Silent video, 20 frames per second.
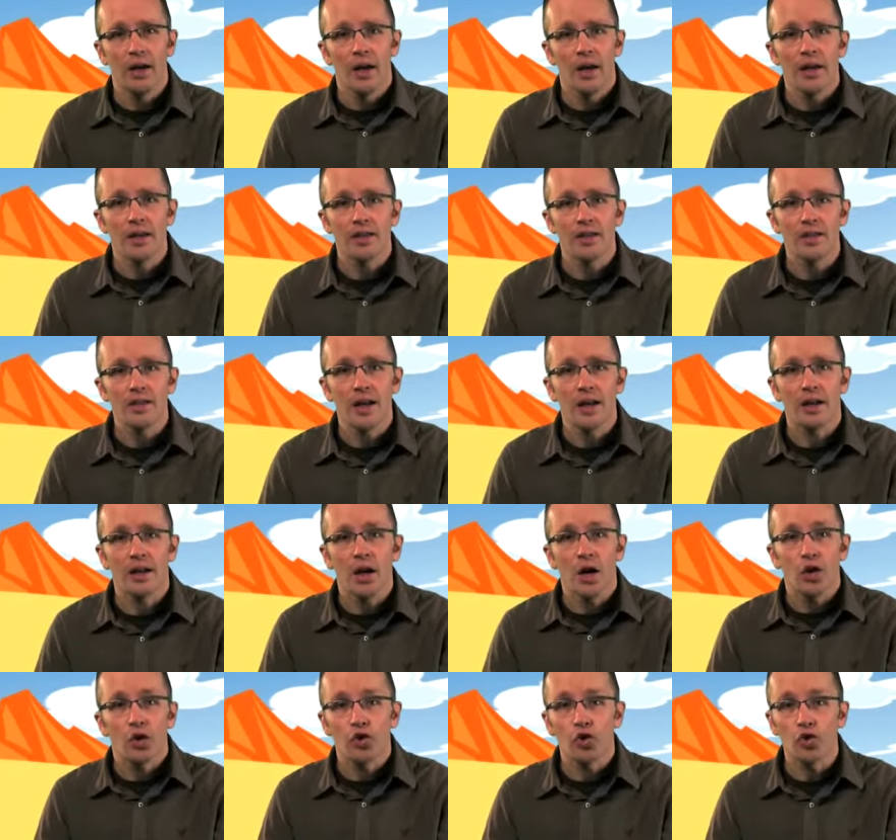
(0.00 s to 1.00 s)
and said,
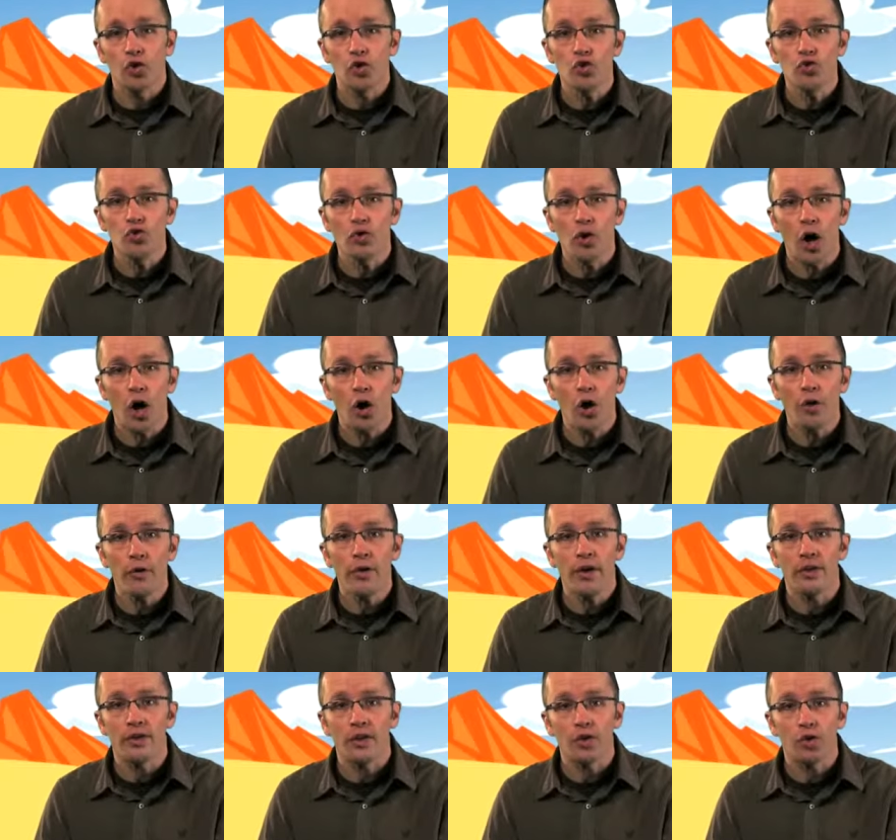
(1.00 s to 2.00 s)
Do you know
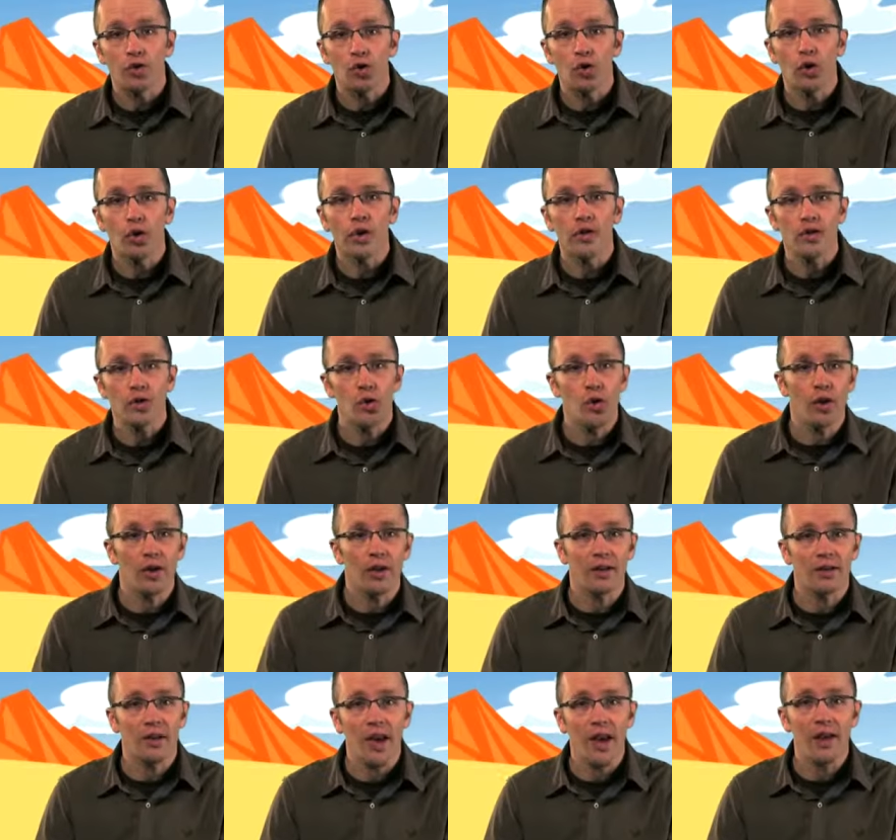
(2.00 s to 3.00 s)
that the Lord is going
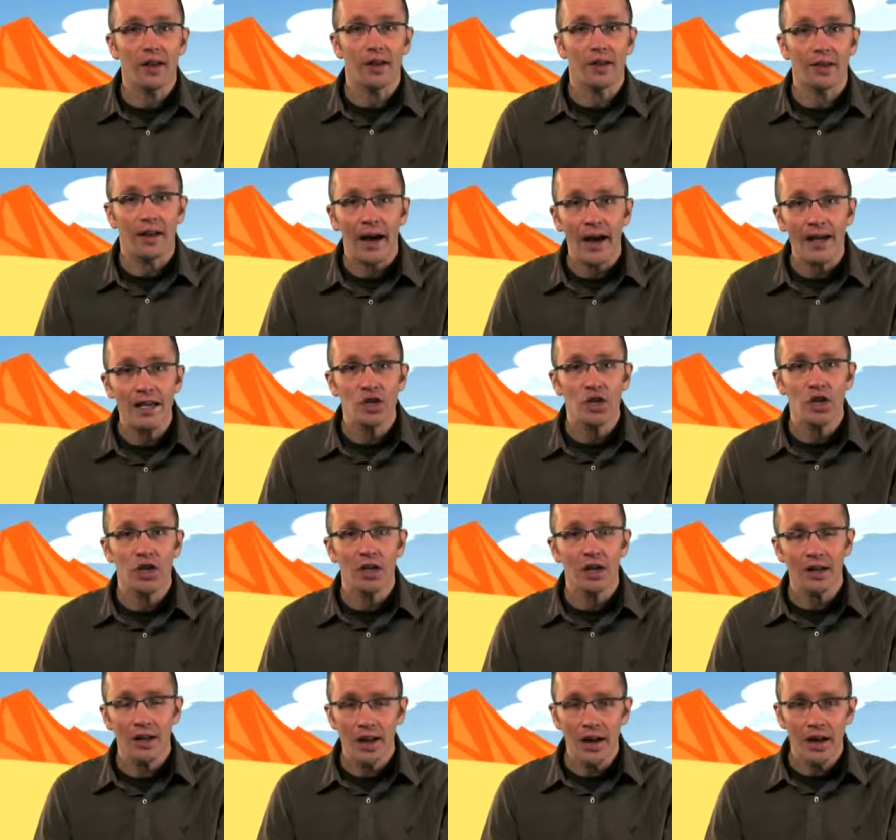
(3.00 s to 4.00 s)
to take Elijah
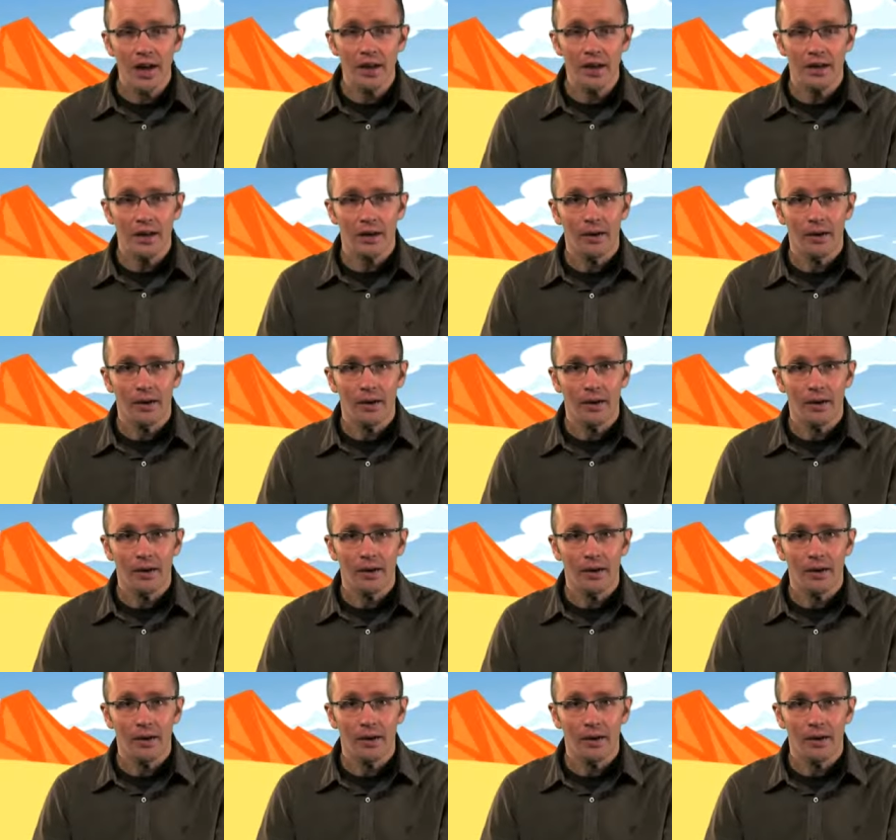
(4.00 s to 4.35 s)
today?